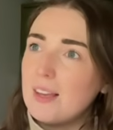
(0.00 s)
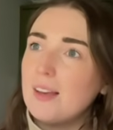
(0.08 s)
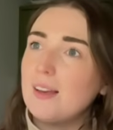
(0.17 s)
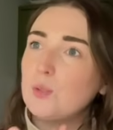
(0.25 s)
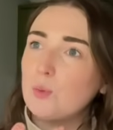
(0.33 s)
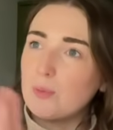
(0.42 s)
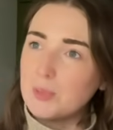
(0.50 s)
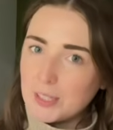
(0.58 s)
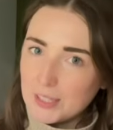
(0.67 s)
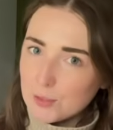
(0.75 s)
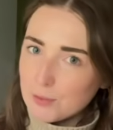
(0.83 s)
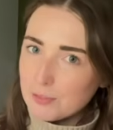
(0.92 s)
So I was
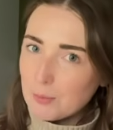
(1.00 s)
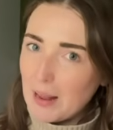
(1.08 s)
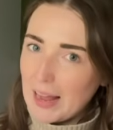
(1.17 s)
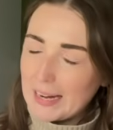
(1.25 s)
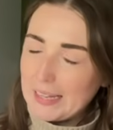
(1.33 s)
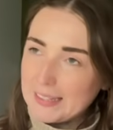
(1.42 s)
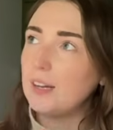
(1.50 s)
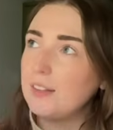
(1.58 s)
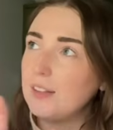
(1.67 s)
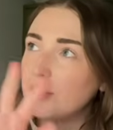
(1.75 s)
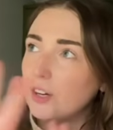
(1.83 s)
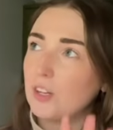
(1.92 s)
nearly going for black, and then
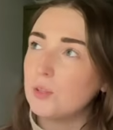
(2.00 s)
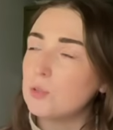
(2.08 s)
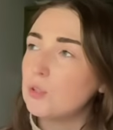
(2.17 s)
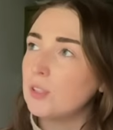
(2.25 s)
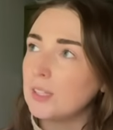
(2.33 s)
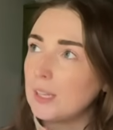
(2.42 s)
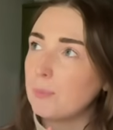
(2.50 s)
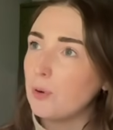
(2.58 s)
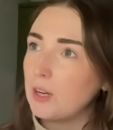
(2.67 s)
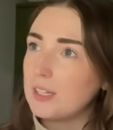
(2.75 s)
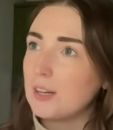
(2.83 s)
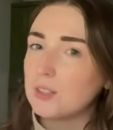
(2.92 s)
the girl who was doing it like
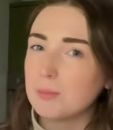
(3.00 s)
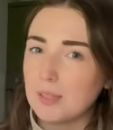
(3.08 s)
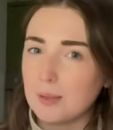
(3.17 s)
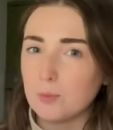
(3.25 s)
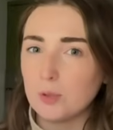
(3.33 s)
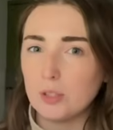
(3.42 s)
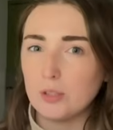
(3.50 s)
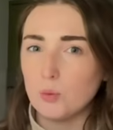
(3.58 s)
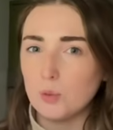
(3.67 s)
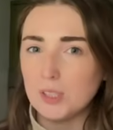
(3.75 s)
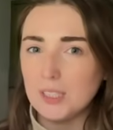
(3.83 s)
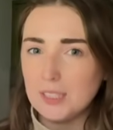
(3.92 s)
pointed out some like more
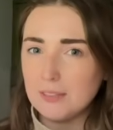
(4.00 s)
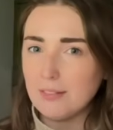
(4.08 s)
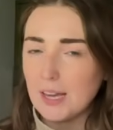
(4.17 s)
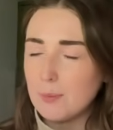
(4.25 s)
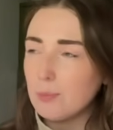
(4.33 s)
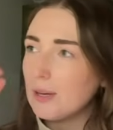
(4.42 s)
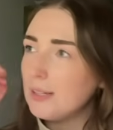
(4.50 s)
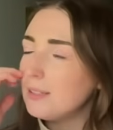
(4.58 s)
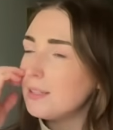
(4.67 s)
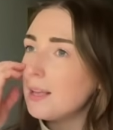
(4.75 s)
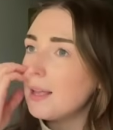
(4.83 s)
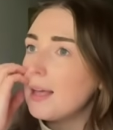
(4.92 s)
goldy vibe ones.
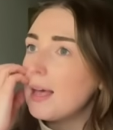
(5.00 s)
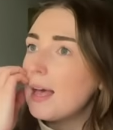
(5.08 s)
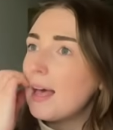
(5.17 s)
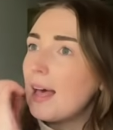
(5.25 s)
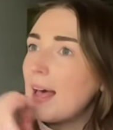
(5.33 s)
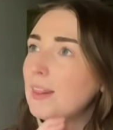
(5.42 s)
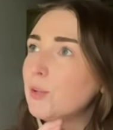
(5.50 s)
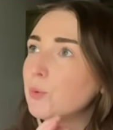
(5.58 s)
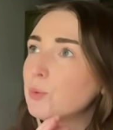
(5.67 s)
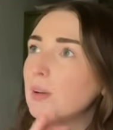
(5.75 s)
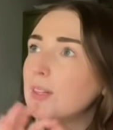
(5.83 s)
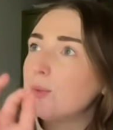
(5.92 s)
And there was
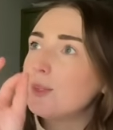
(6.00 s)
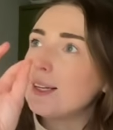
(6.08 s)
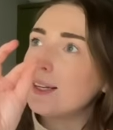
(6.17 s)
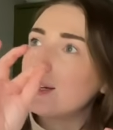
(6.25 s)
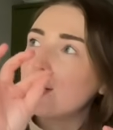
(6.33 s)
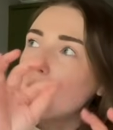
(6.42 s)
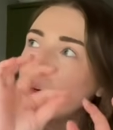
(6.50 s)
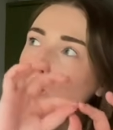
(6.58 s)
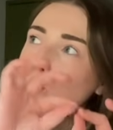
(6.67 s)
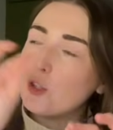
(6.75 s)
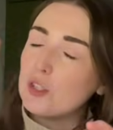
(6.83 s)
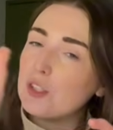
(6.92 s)
one that was like
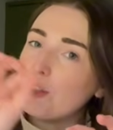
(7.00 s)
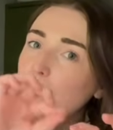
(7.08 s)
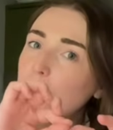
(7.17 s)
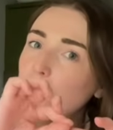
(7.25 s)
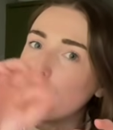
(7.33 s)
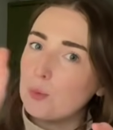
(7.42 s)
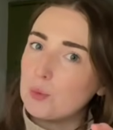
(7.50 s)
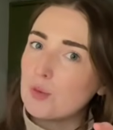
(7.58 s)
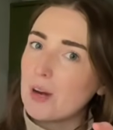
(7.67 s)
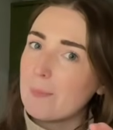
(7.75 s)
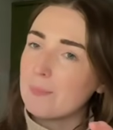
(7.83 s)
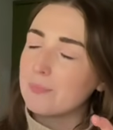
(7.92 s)
wooden with a gold
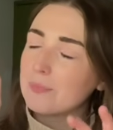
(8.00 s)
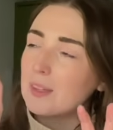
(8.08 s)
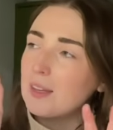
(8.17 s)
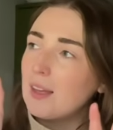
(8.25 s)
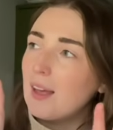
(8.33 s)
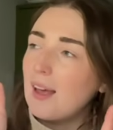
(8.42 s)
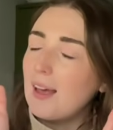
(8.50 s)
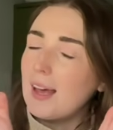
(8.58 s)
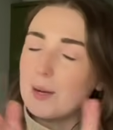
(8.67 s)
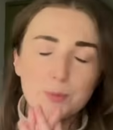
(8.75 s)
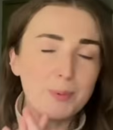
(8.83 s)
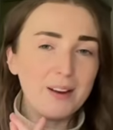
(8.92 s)
trim and it
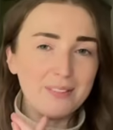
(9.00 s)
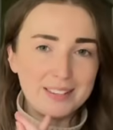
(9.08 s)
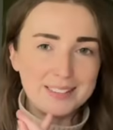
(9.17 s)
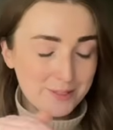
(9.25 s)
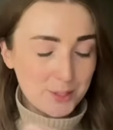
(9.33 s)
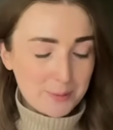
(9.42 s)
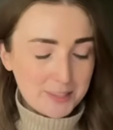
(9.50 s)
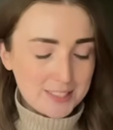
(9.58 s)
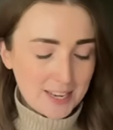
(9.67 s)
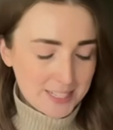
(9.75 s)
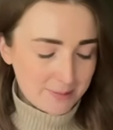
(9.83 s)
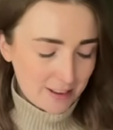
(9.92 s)
was perfect. So I'm
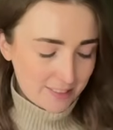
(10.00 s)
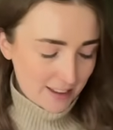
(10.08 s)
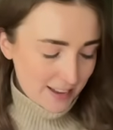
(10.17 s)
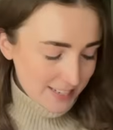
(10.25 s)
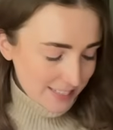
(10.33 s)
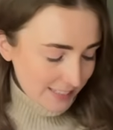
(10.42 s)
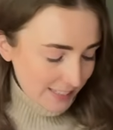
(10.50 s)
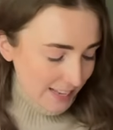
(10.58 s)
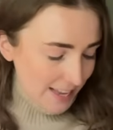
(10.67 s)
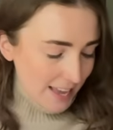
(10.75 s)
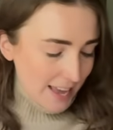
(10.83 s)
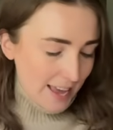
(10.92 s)
excited about that.
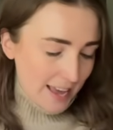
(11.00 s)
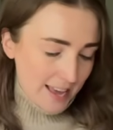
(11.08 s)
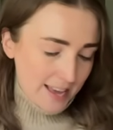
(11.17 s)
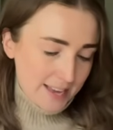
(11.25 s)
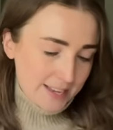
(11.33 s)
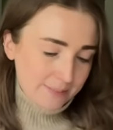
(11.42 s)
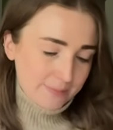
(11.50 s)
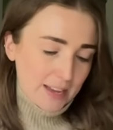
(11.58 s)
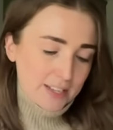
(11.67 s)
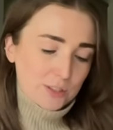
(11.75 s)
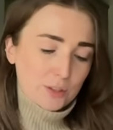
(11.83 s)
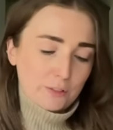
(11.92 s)

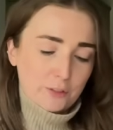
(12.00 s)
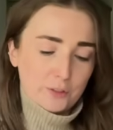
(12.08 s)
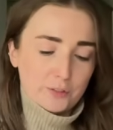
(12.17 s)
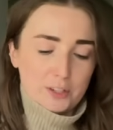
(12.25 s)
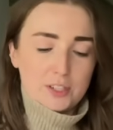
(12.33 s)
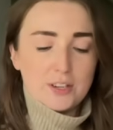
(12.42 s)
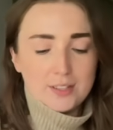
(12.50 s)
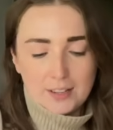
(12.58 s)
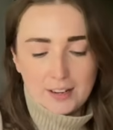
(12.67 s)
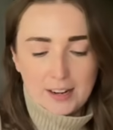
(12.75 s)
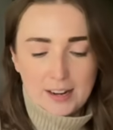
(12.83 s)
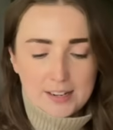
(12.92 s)
I'll do the food first because I'll
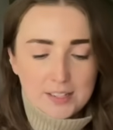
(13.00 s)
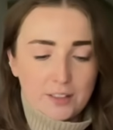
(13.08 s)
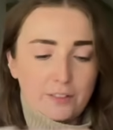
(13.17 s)
get it into the